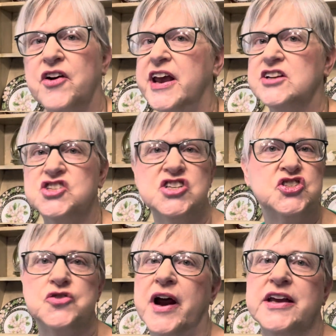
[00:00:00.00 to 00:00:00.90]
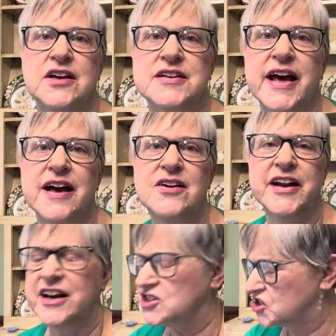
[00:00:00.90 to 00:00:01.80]
It'll just drag you down.
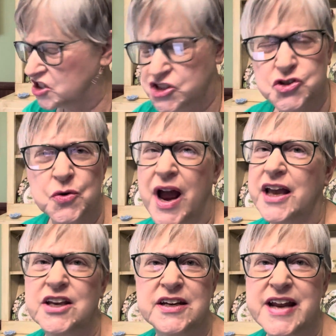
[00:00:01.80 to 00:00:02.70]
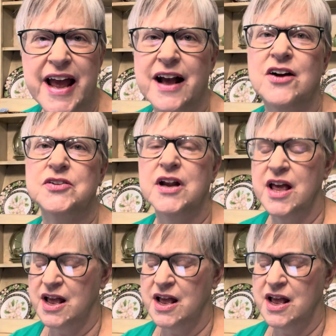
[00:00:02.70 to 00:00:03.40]
It'll just drag you down.